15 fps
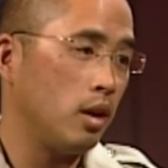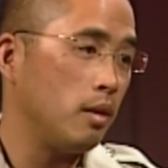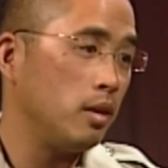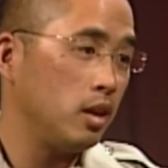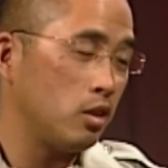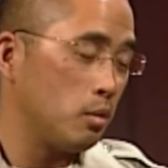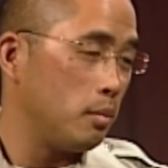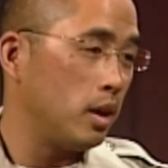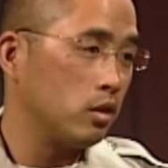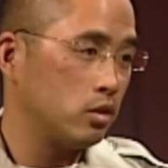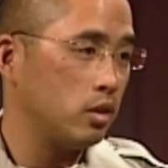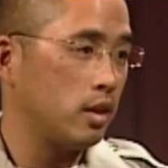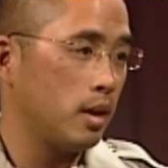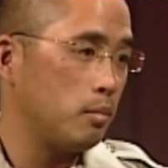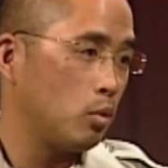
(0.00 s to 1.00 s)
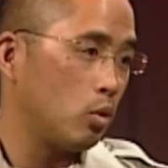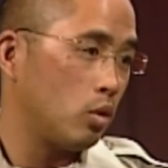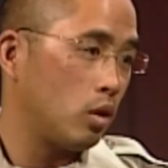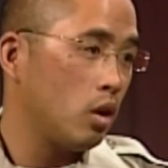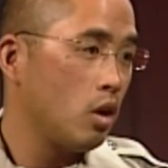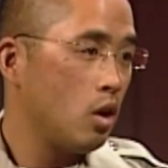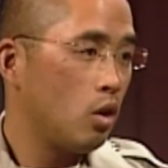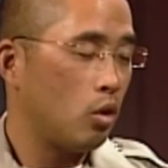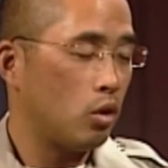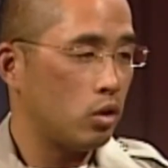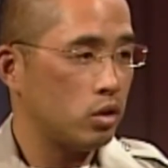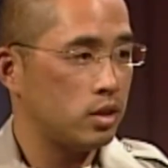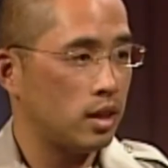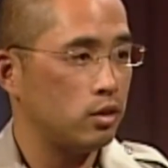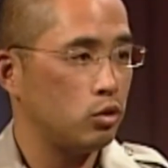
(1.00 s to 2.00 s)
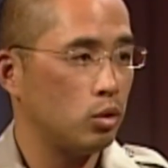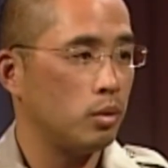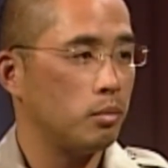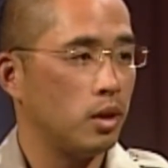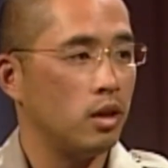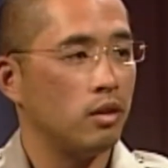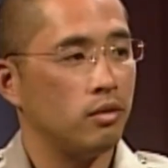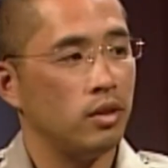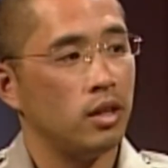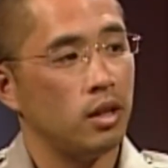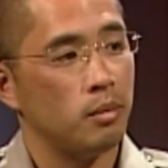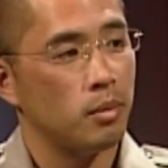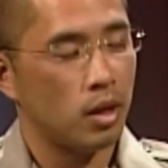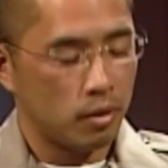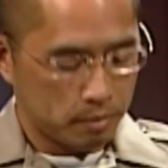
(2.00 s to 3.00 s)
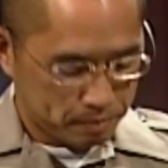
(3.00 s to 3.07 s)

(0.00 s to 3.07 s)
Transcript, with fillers: uh, either mailed to them or, or sent to them via email.